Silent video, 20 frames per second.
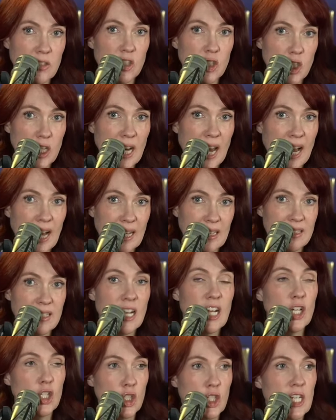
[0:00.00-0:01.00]
as she
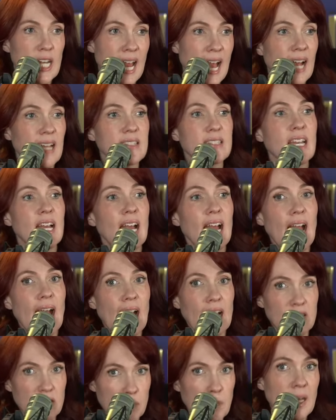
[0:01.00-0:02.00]
has
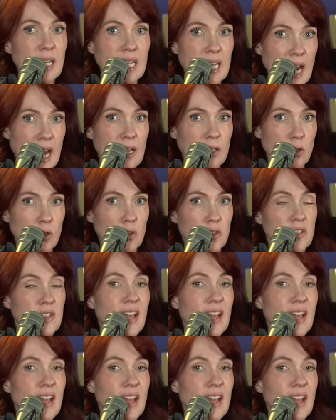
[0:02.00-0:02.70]
as many haters.